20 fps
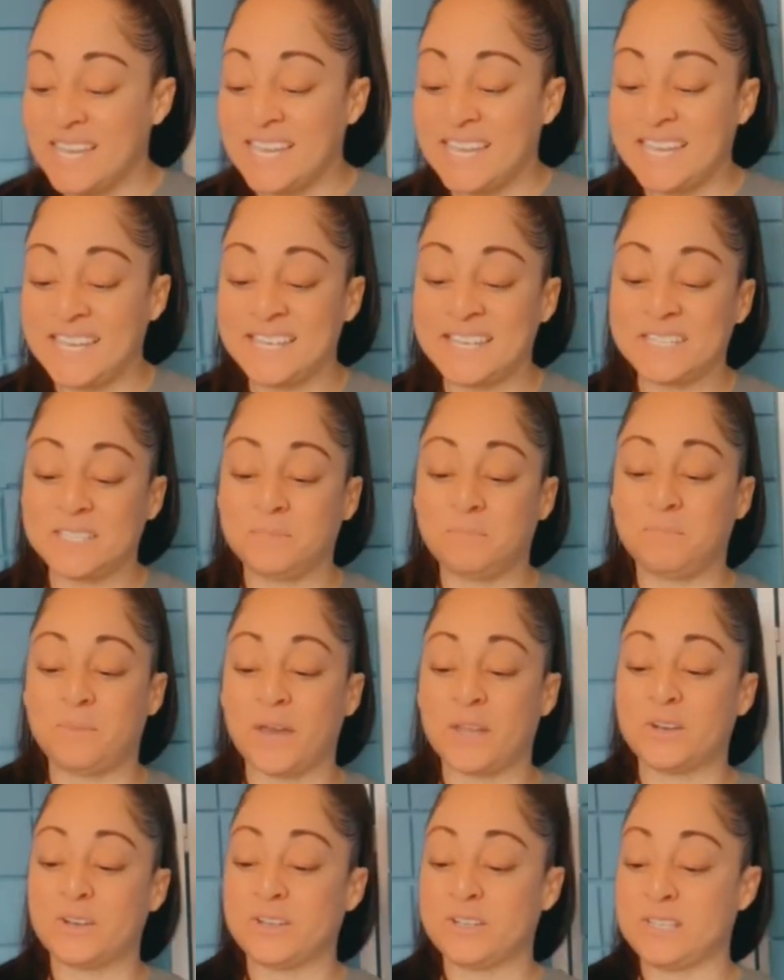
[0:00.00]
It is
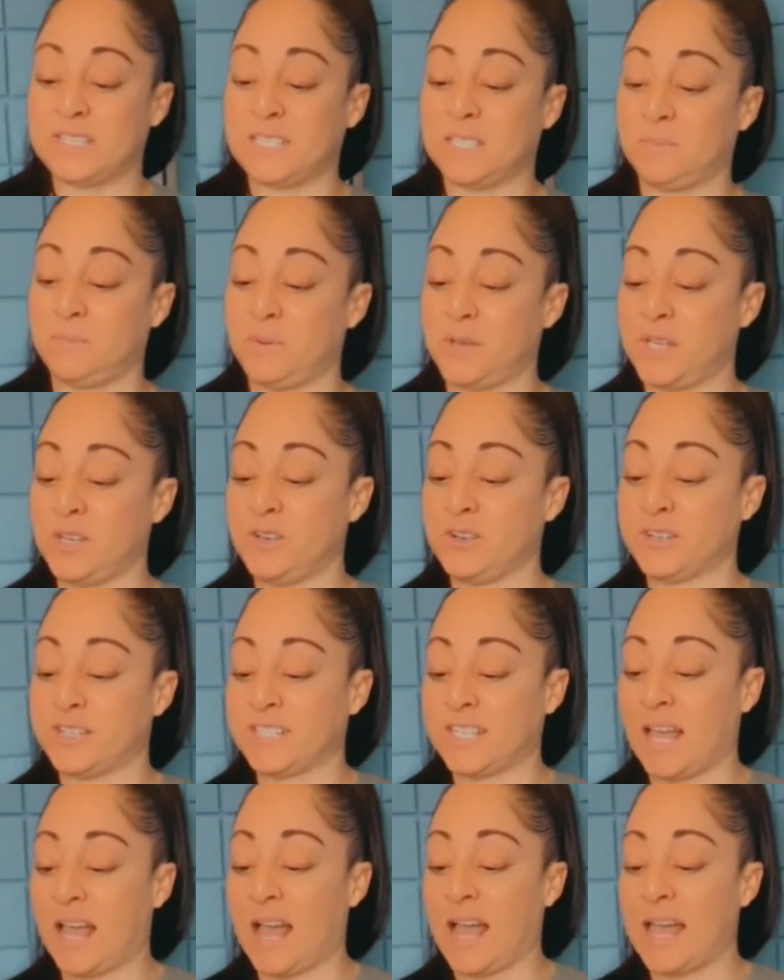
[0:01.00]
better to spend your
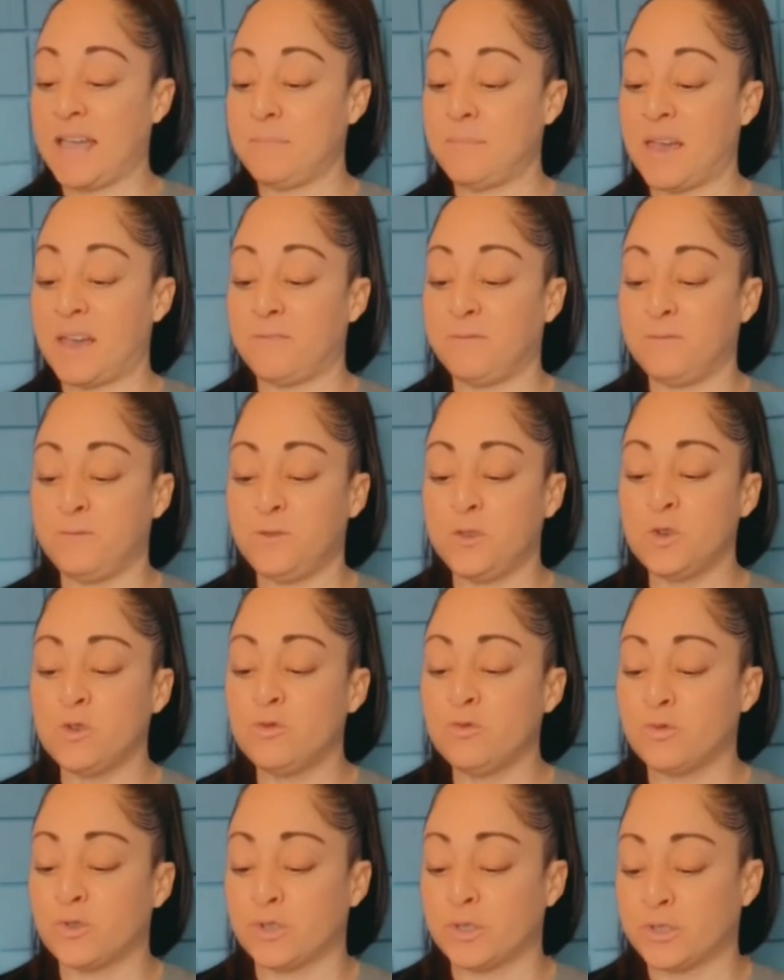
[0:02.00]
time at
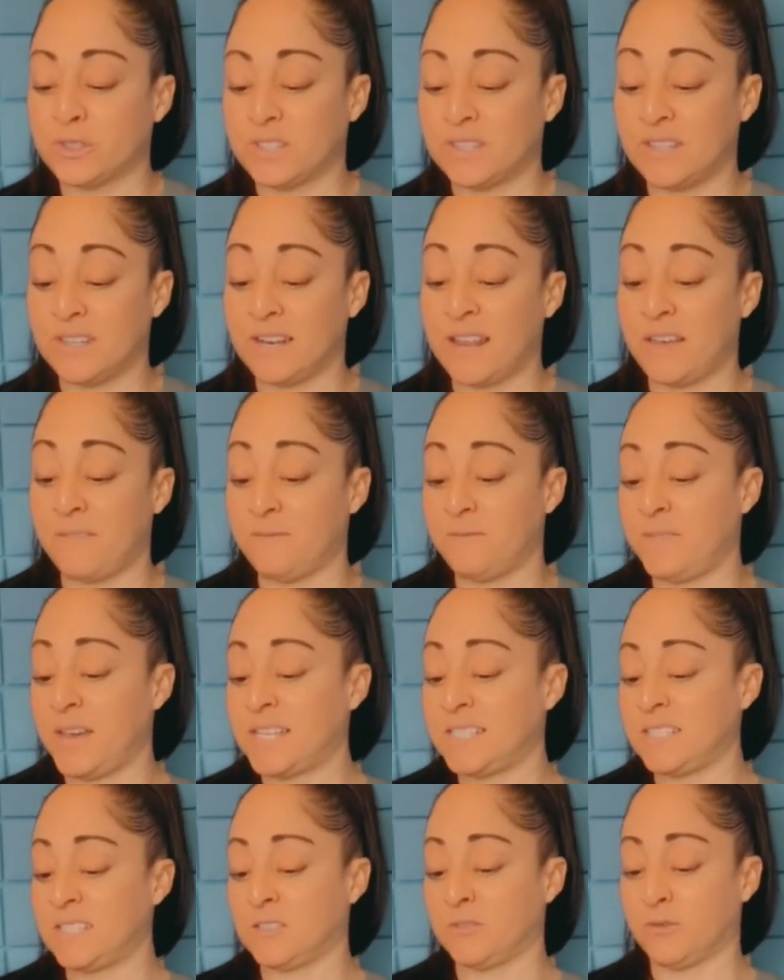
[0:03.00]
funerals than at
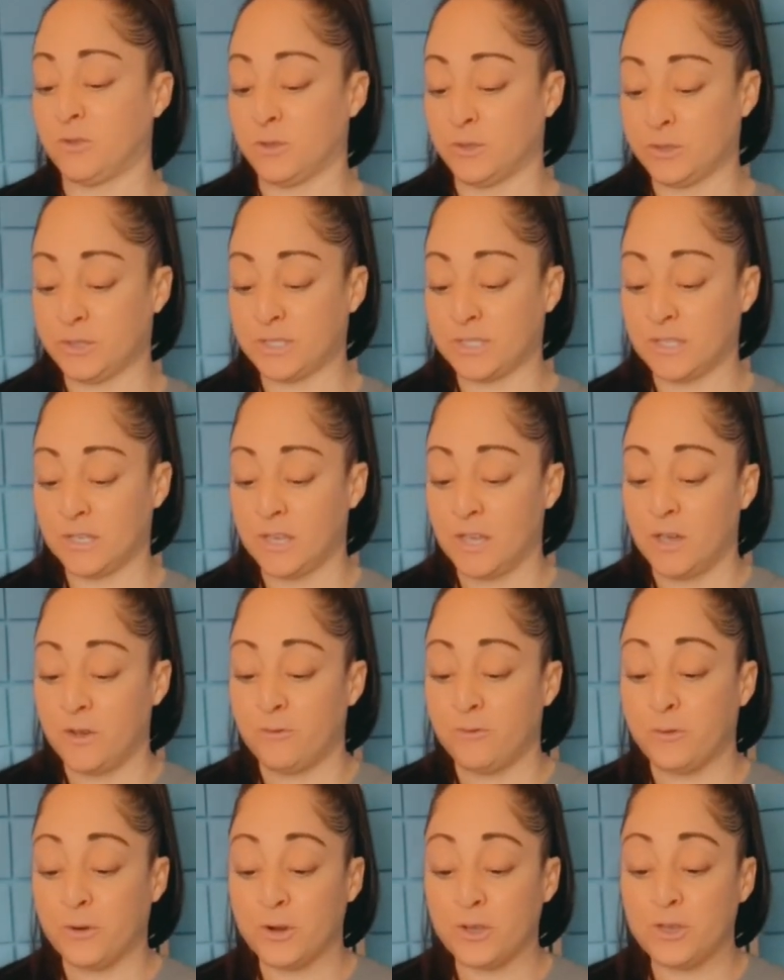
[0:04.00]
festivals,
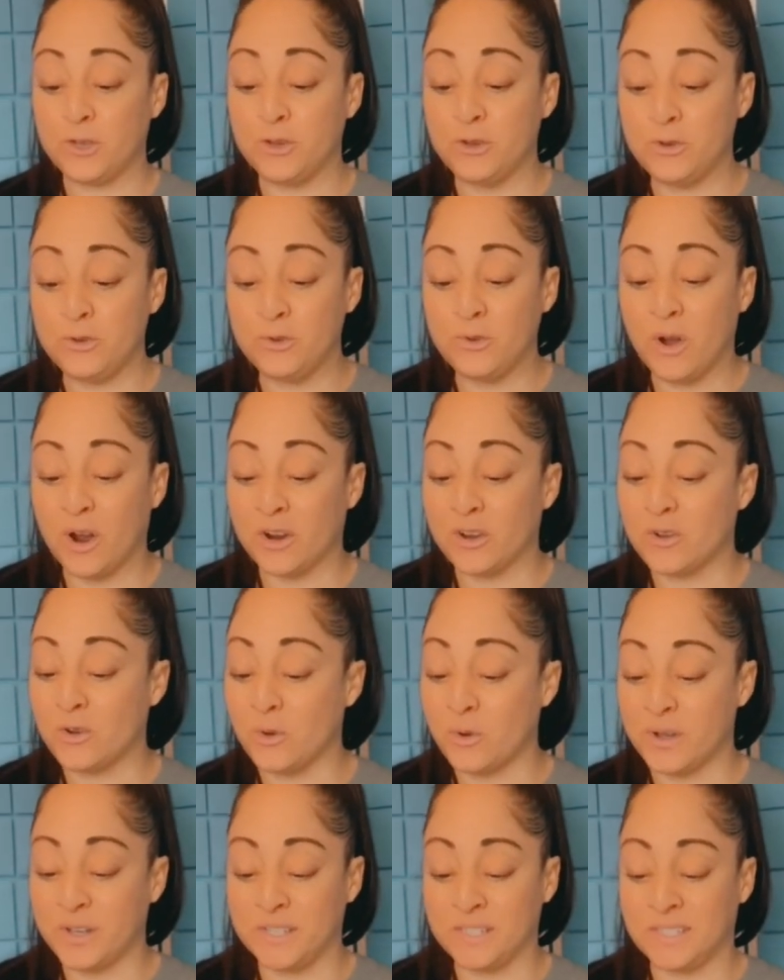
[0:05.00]
for you are
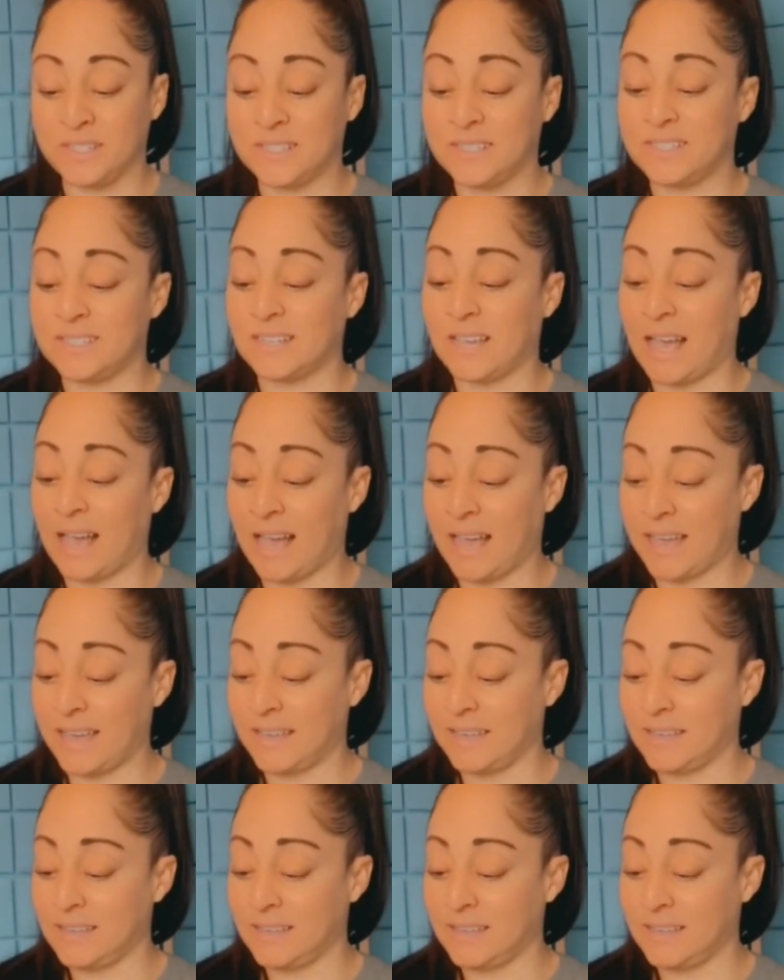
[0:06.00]
going to die,